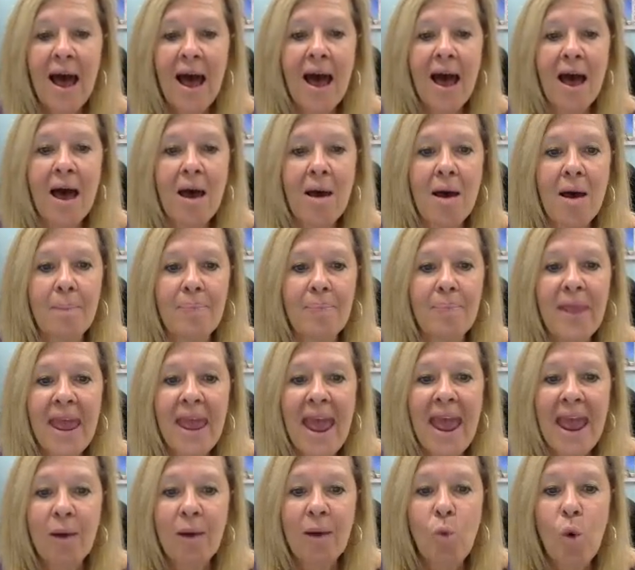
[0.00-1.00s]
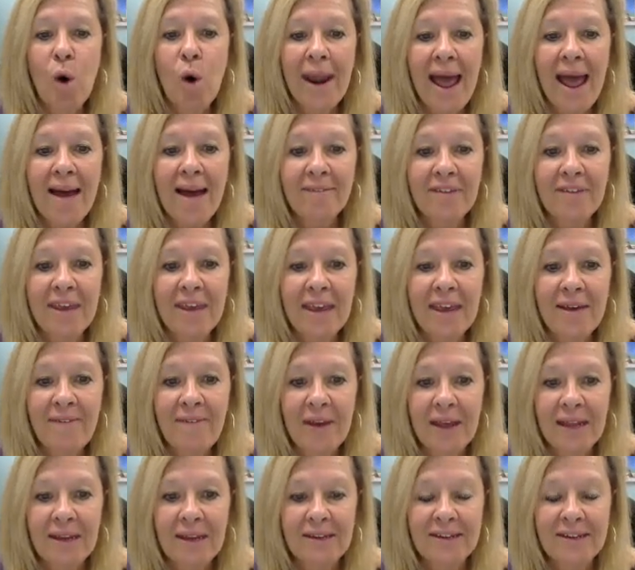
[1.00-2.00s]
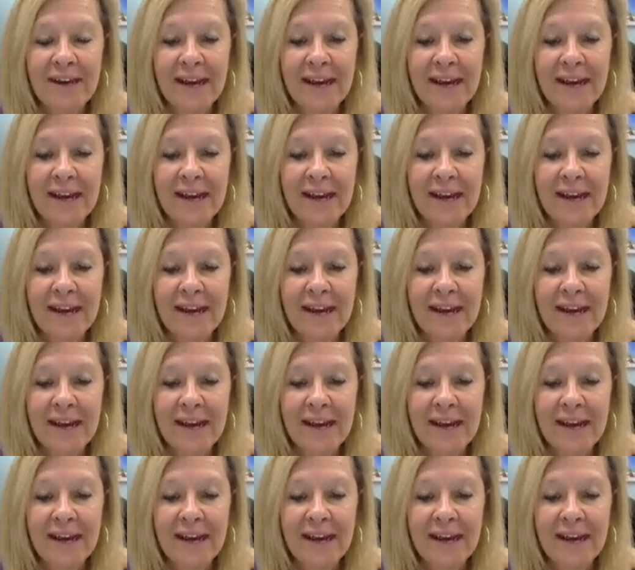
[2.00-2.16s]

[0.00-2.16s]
And what I've given to